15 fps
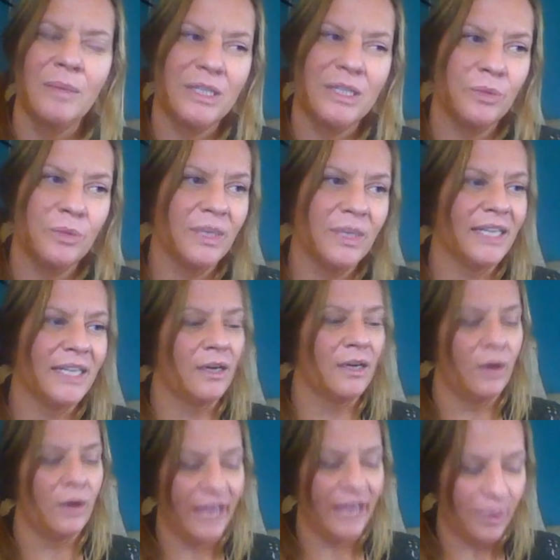but to really
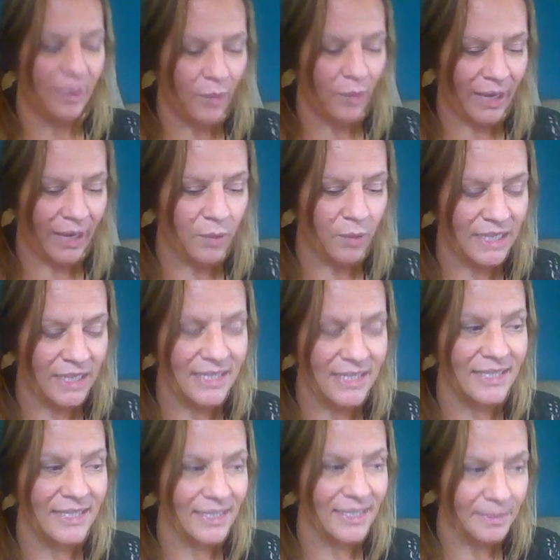go, okay, wait, what
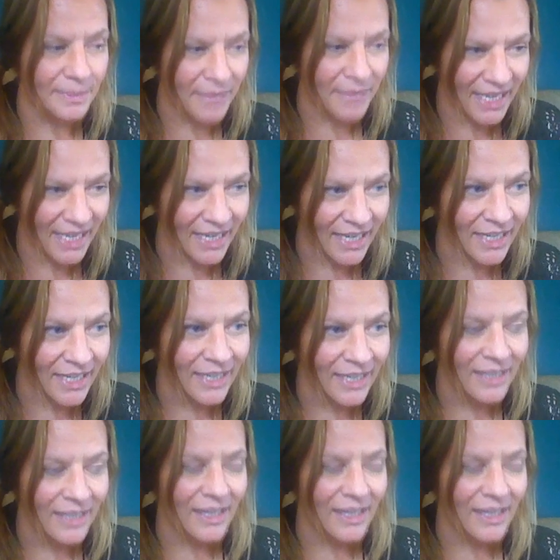does this mean?